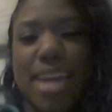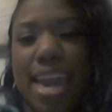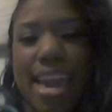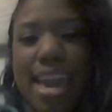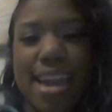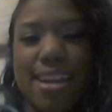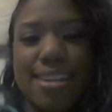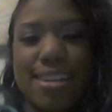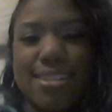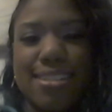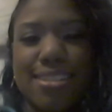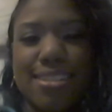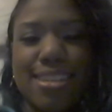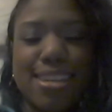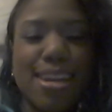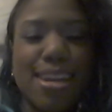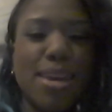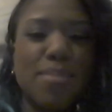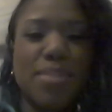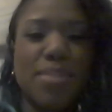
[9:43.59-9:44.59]
cares,
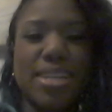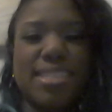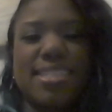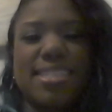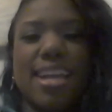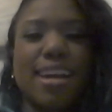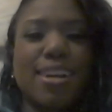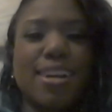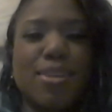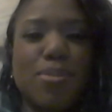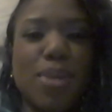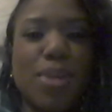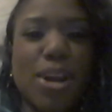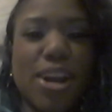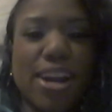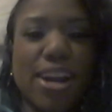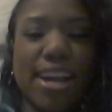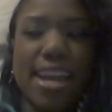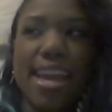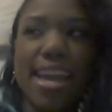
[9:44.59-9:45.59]
but it's not going to
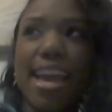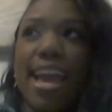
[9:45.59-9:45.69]
work.